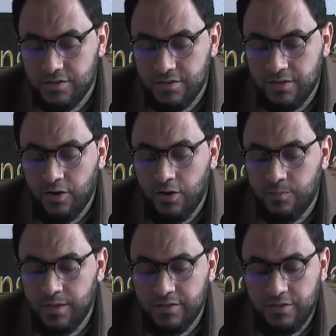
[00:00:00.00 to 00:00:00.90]
The
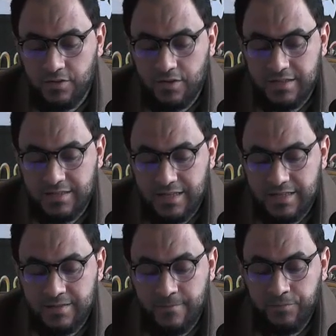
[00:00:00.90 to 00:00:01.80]
Almighty Allah
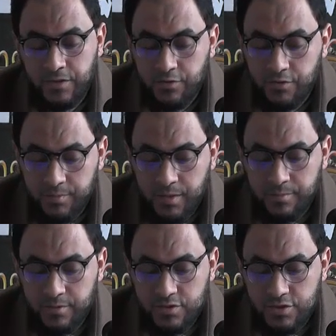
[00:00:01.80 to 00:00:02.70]
says,
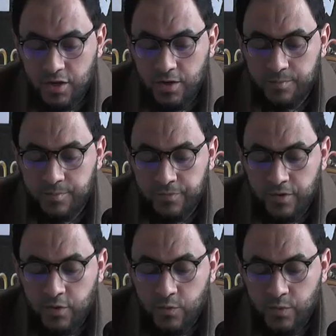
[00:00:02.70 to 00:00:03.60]
remember Job,
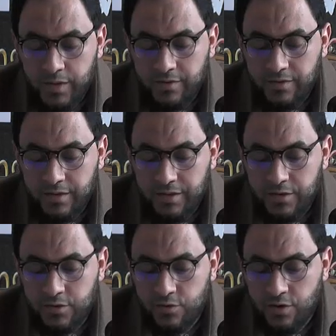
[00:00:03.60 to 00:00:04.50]
when
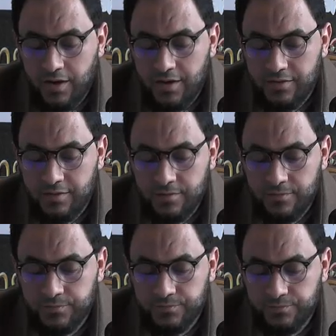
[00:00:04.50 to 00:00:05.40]
he cried
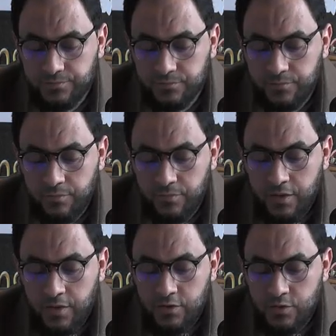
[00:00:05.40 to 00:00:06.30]

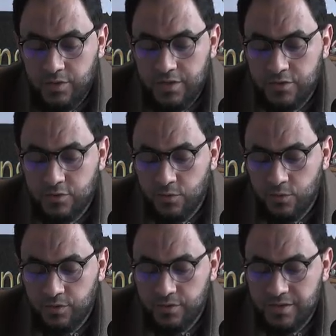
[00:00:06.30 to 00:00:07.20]
to his
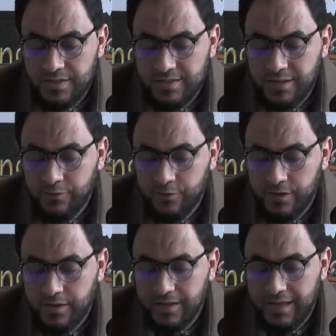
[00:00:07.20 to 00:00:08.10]
Lord,
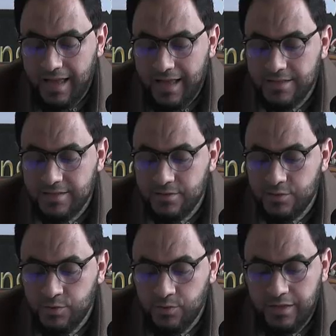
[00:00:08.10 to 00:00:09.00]
suffering has
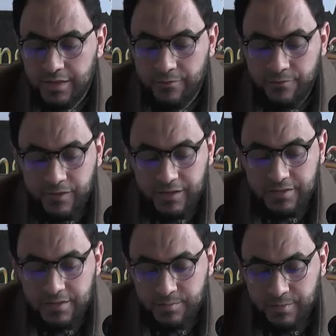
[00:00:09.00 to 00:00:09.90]
truly
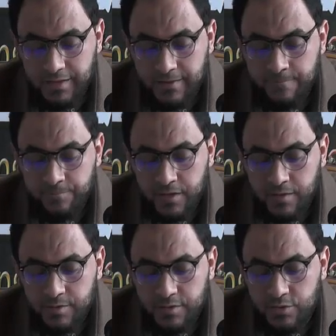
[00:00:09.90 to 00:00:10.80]
afflicted me,
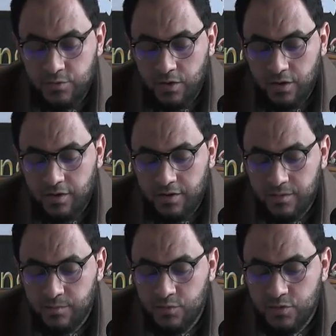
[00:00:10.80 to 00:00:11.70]
but you are
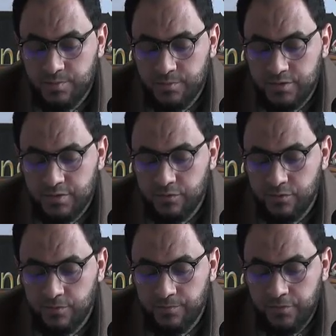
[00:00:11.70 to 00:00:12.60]
the most
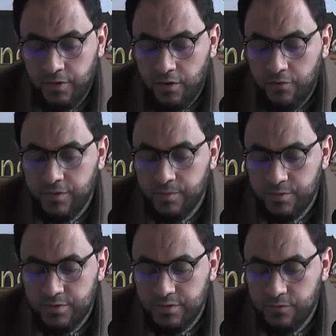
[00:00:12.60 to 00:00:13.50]
merciful of the
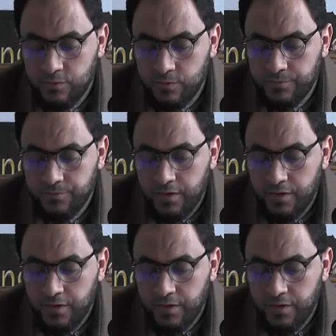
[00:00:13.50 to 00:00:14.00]
merciful.